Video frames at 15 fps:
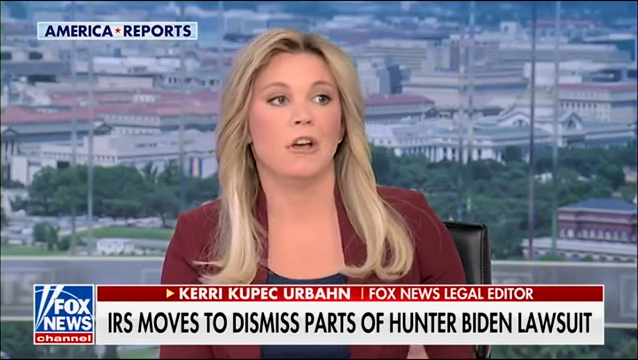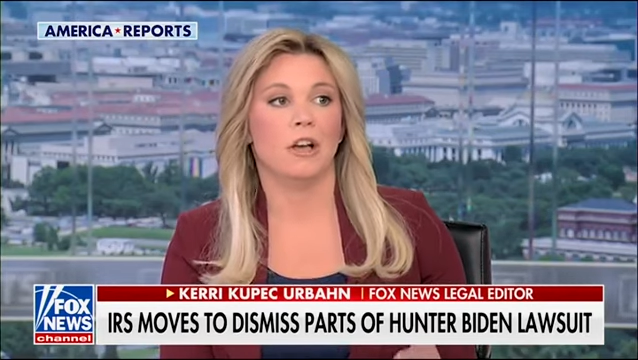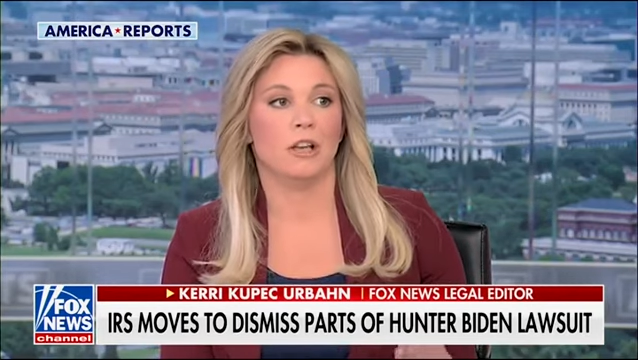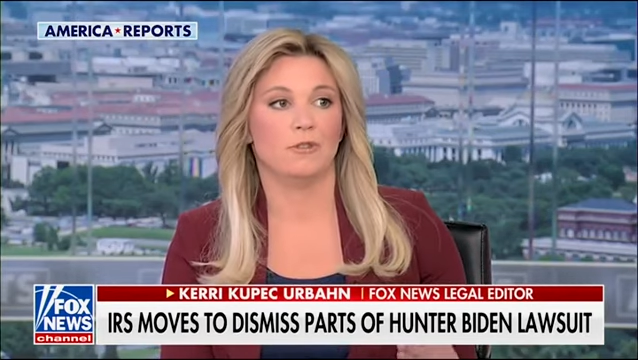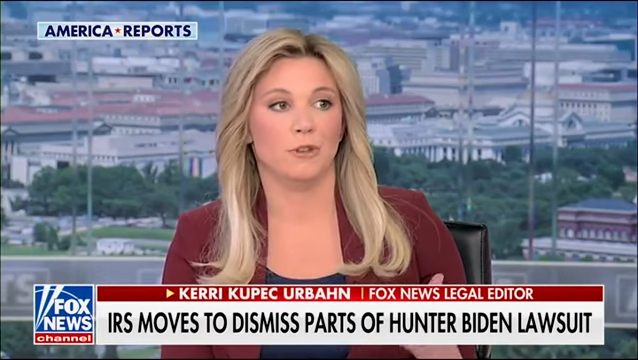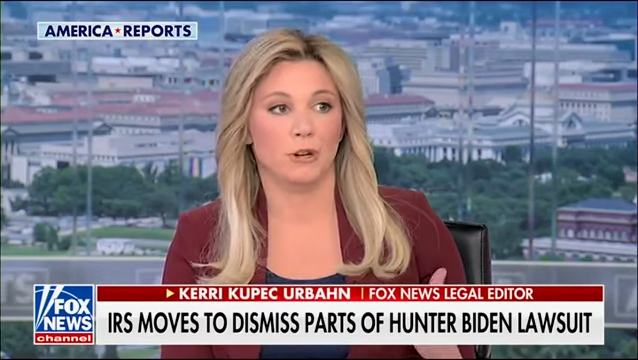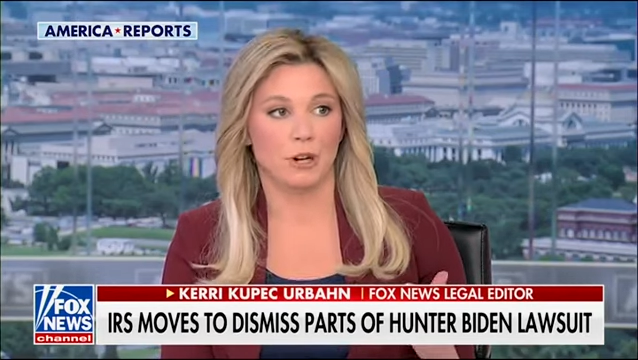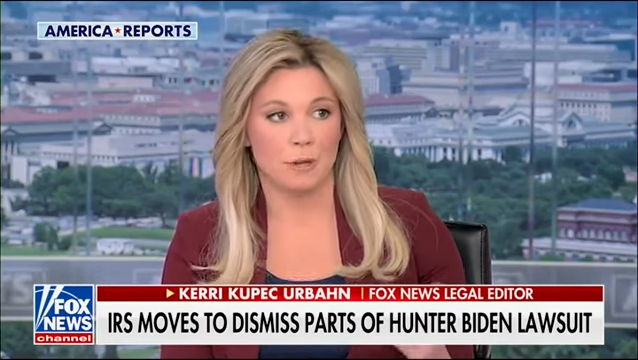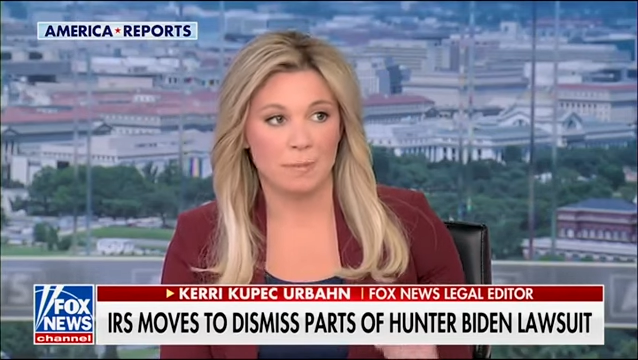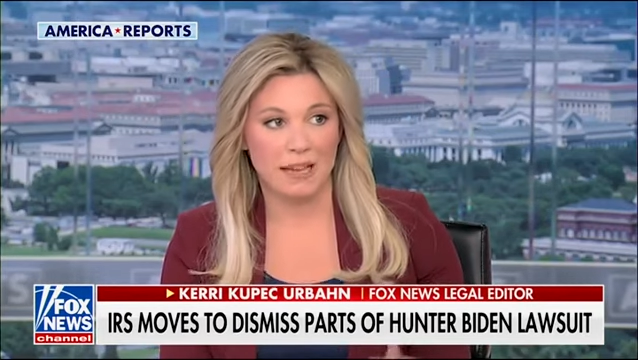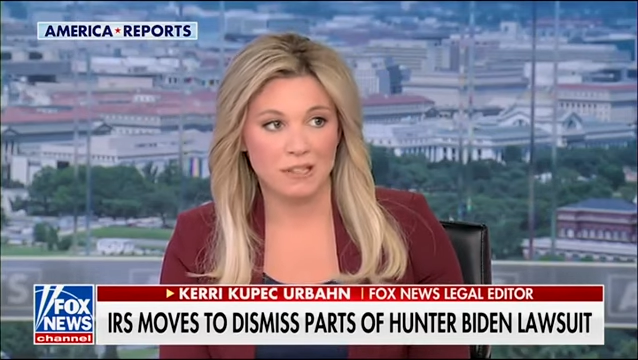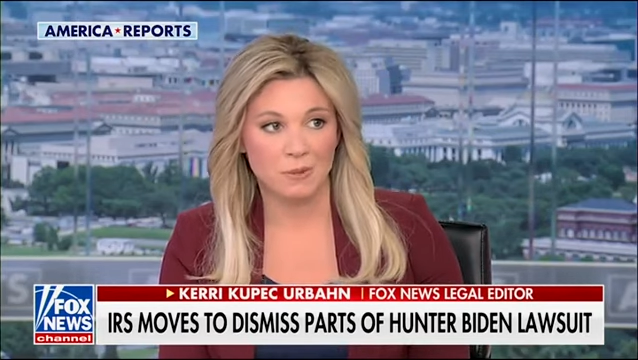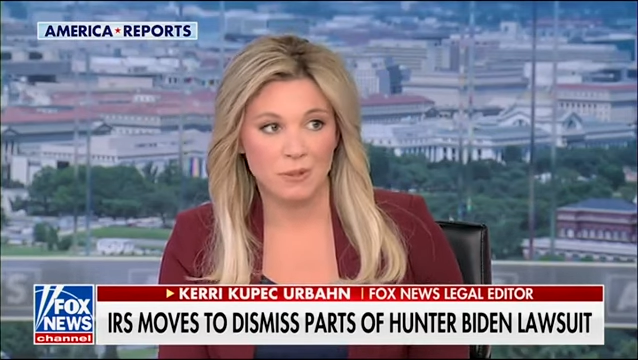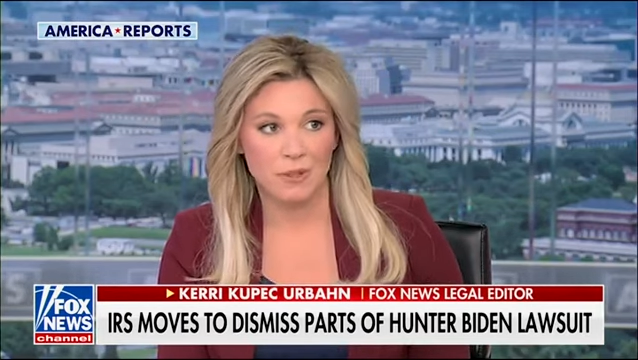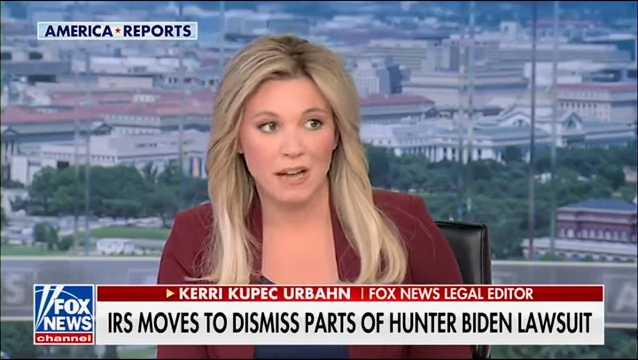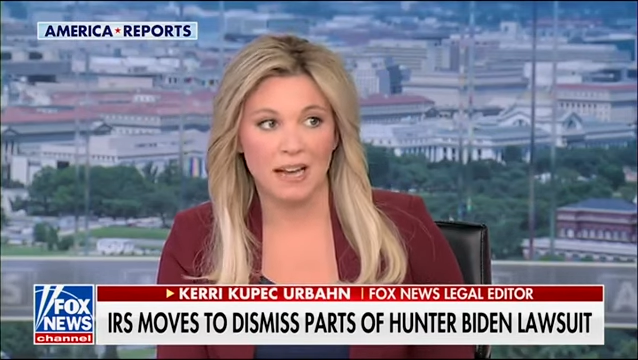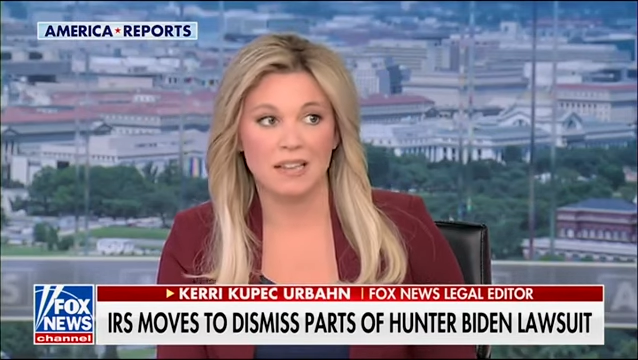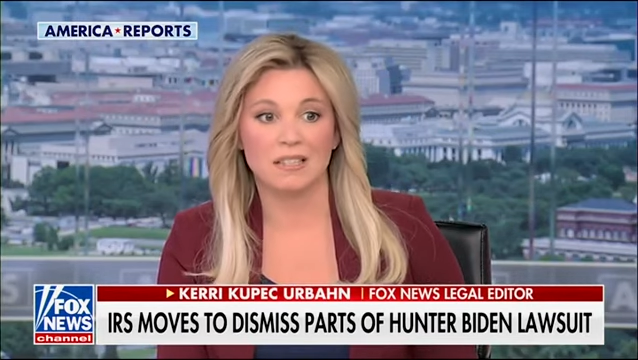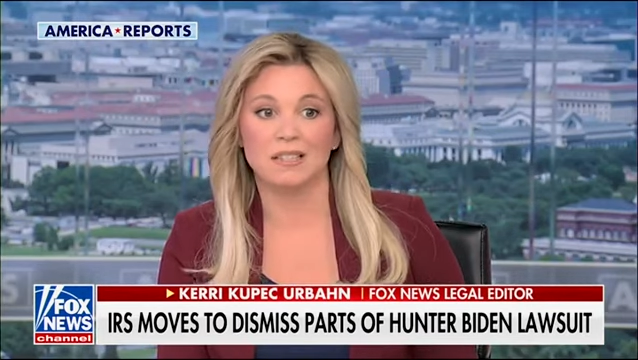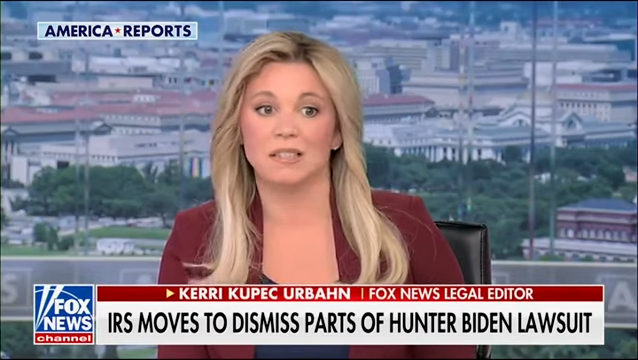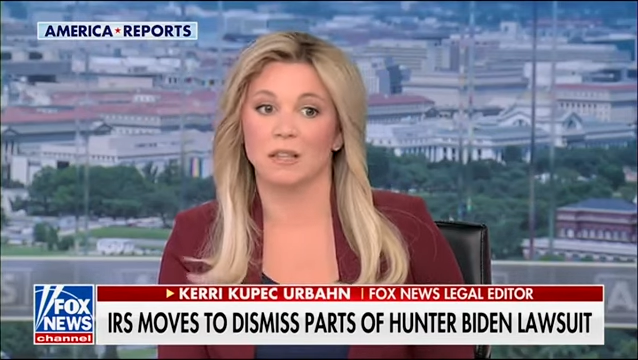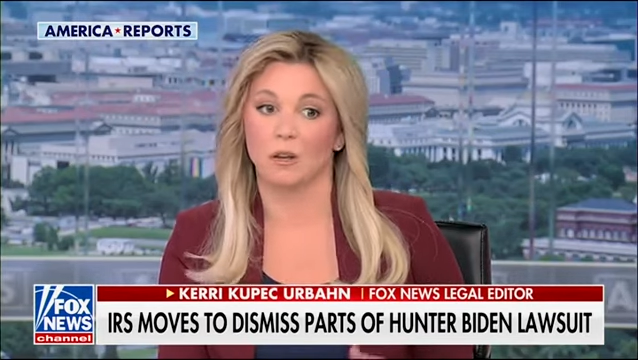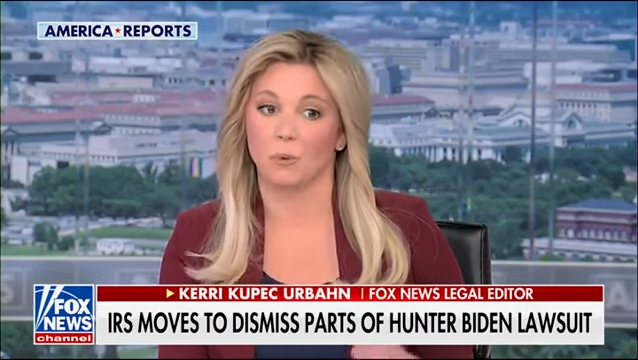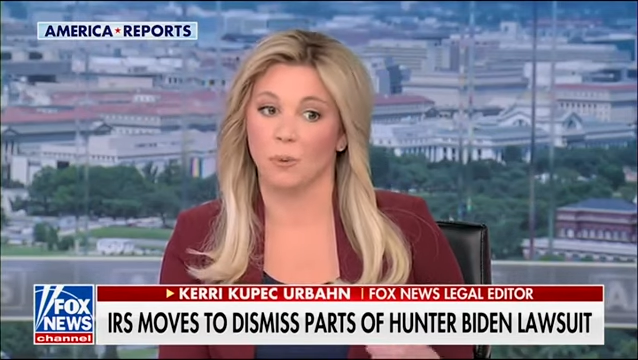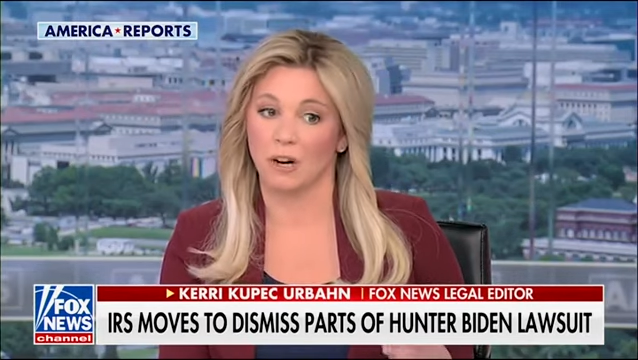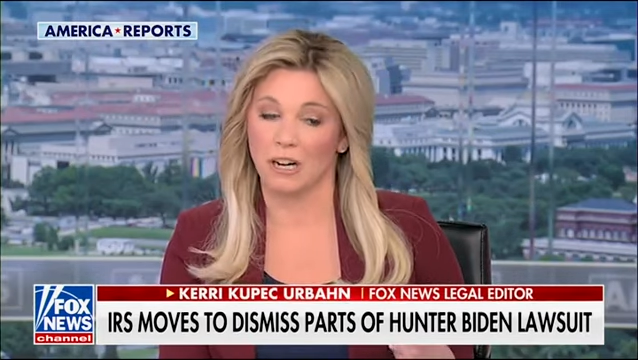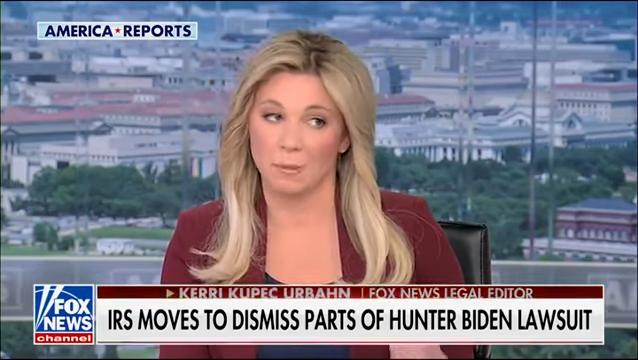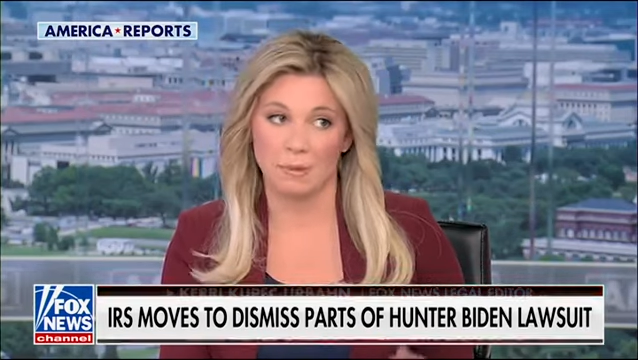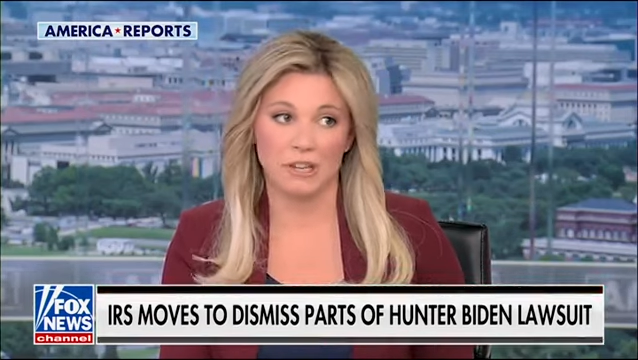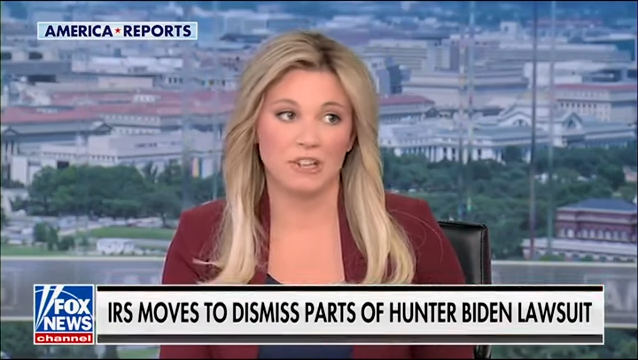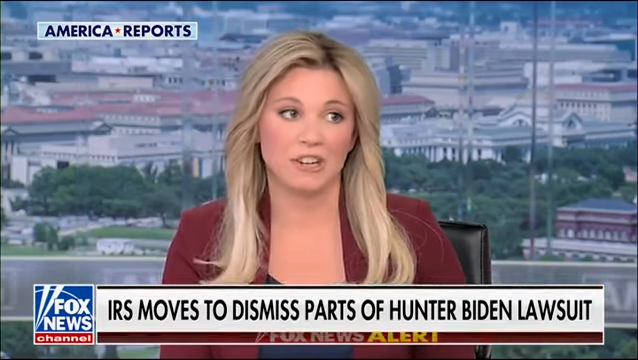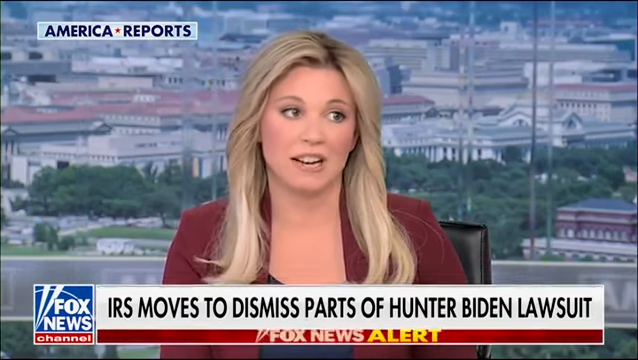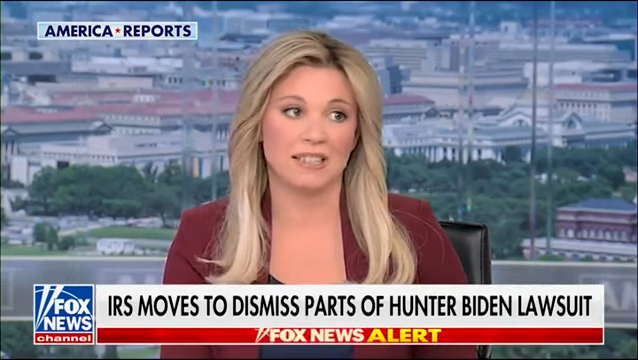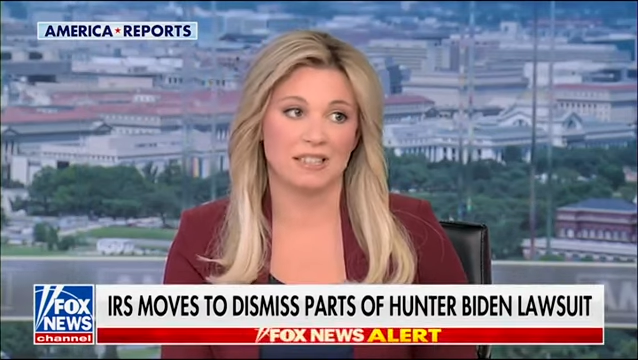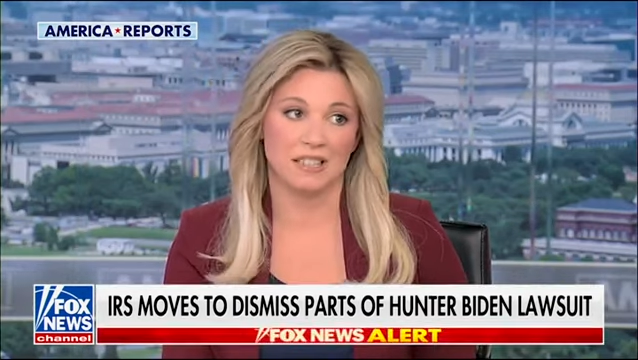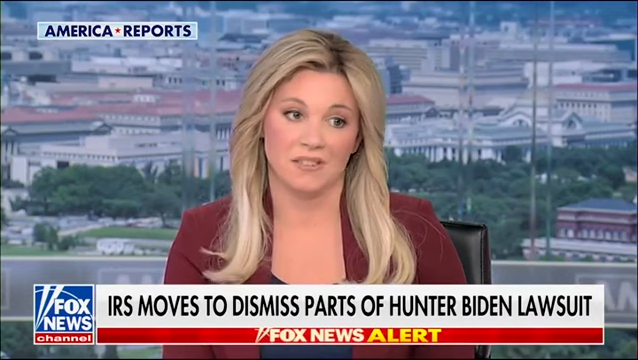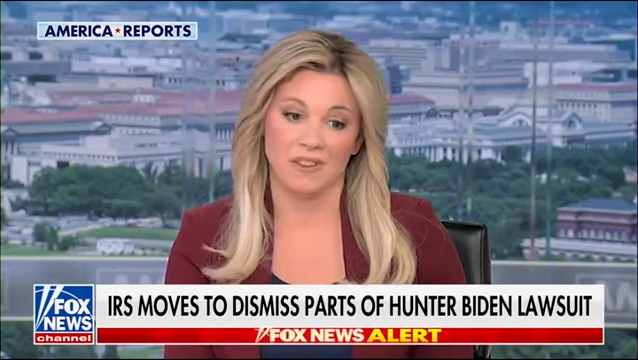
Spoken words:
If you're going to mess with us, we're going to be aggressive.